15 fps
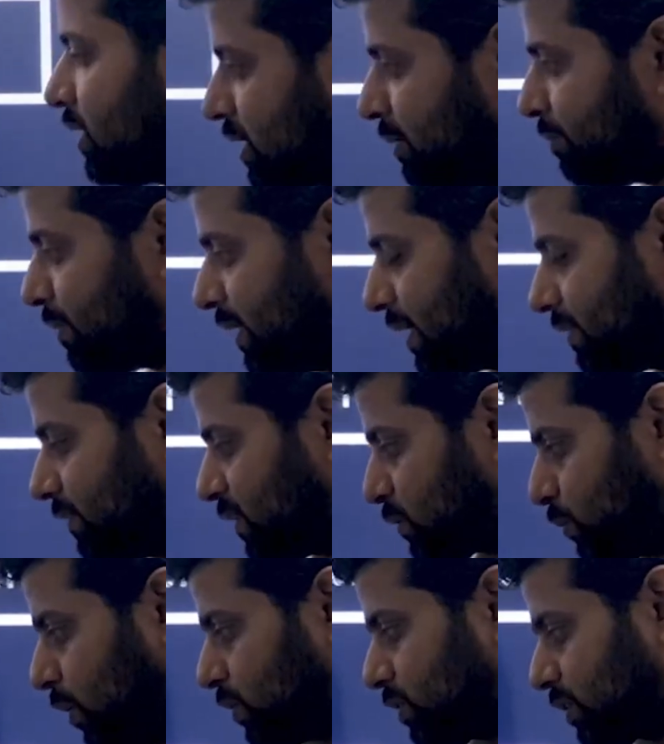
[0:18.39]
Company giving
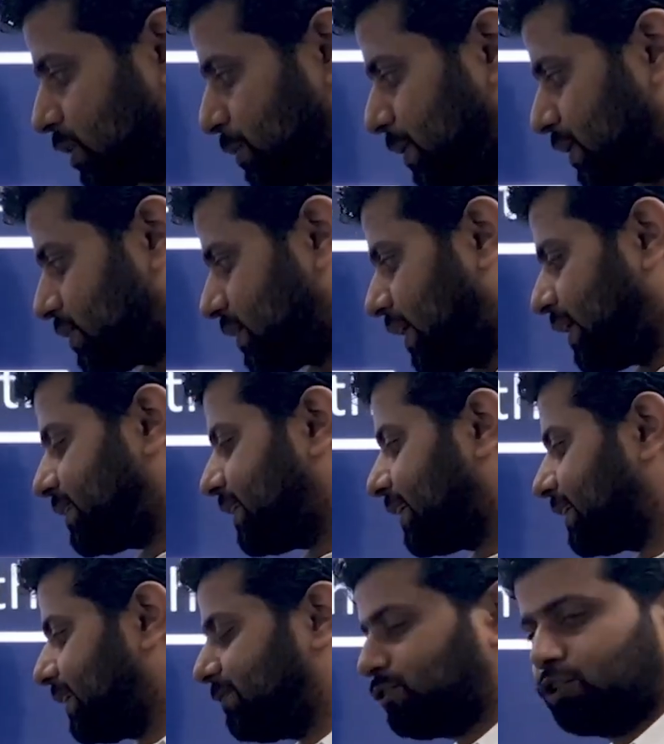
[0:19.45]
sponsorship is
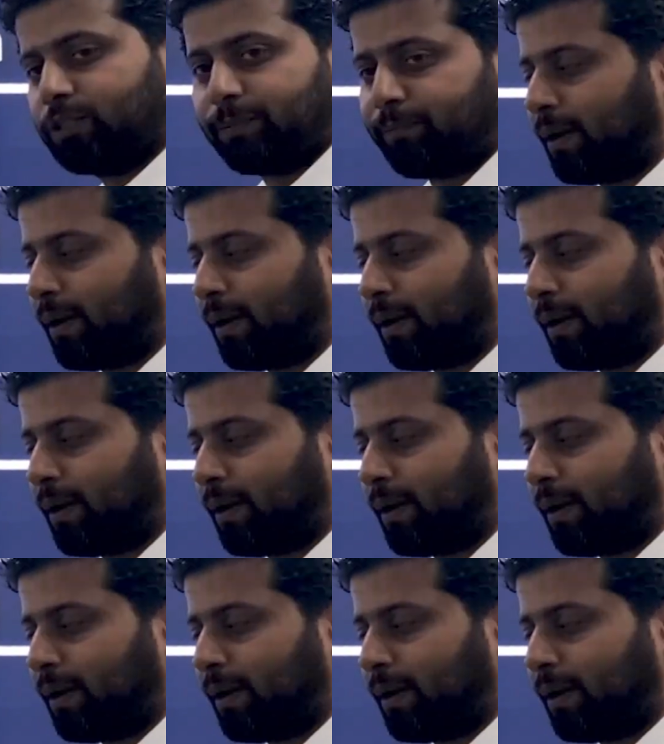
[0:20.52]
Executive Ship